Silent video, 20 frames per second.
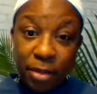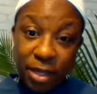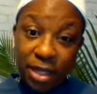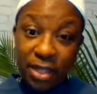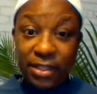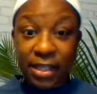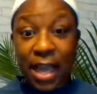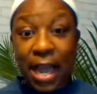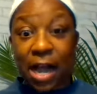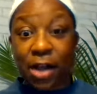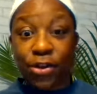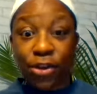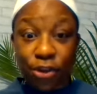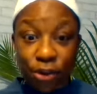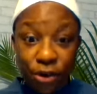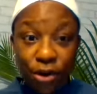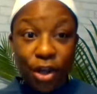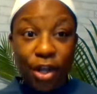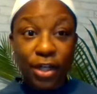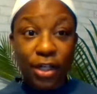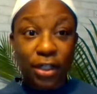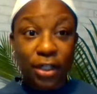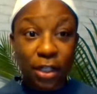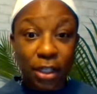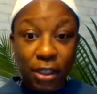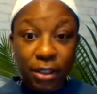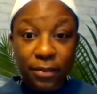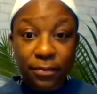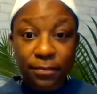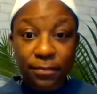because of how you're going to
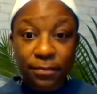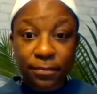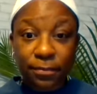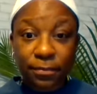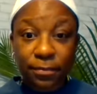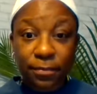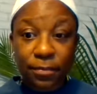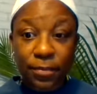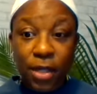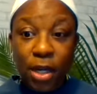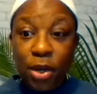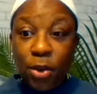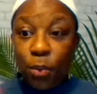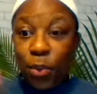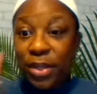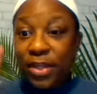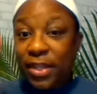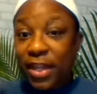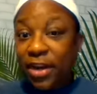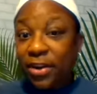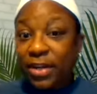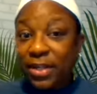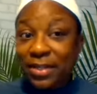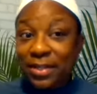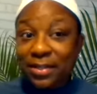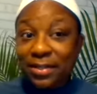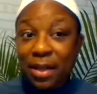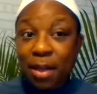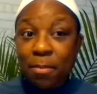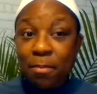look. When there
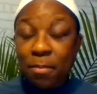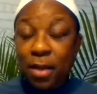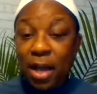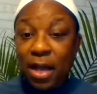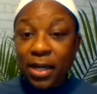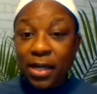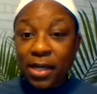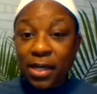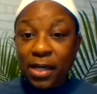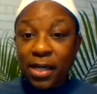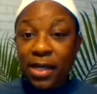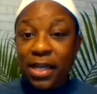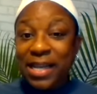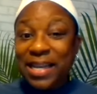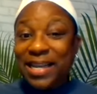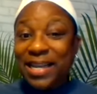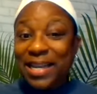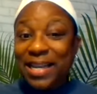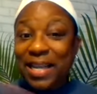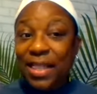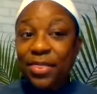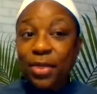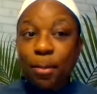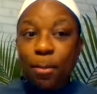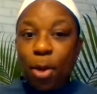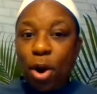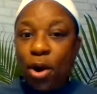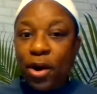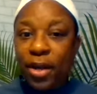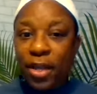is somebody in the
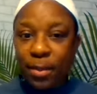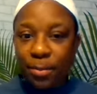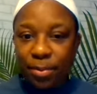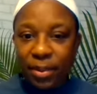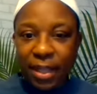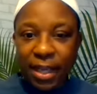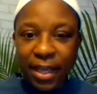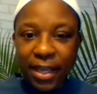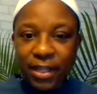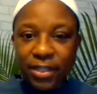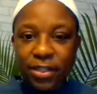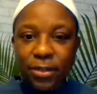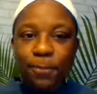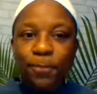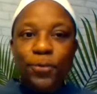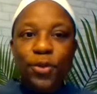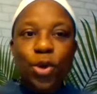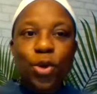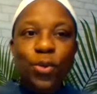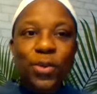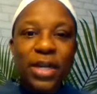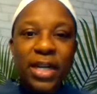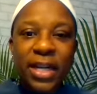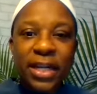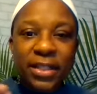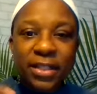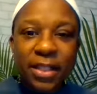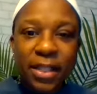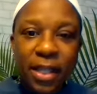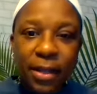marketplace who
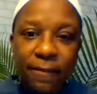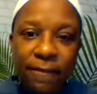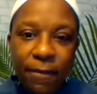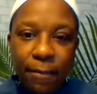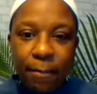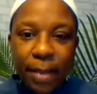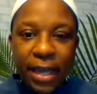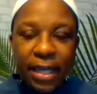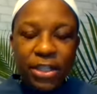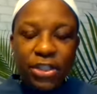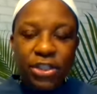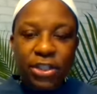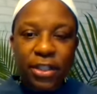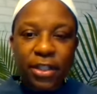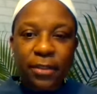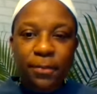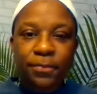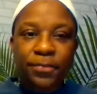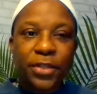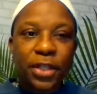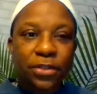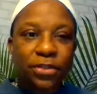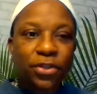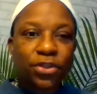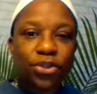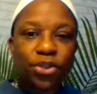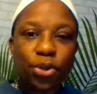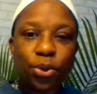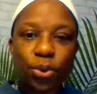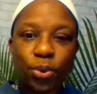needs the information,
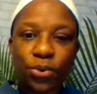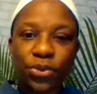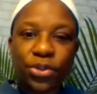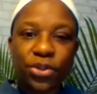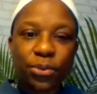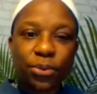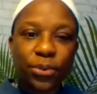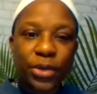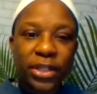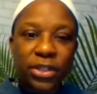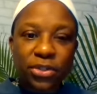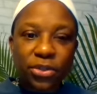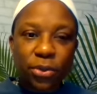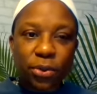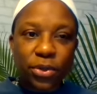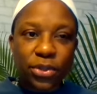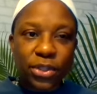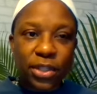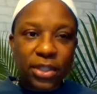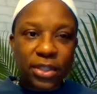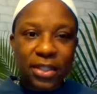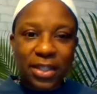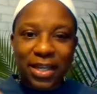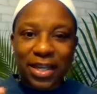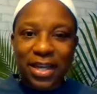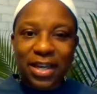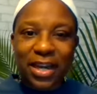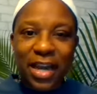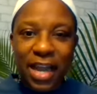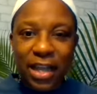the tools, the resources, the
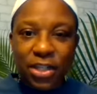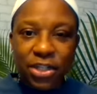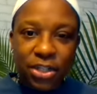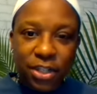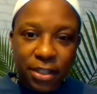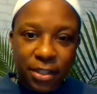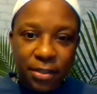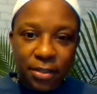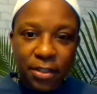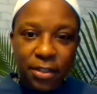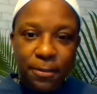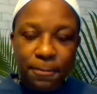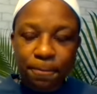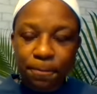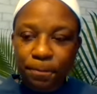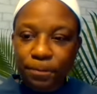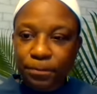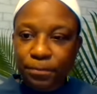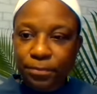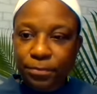connections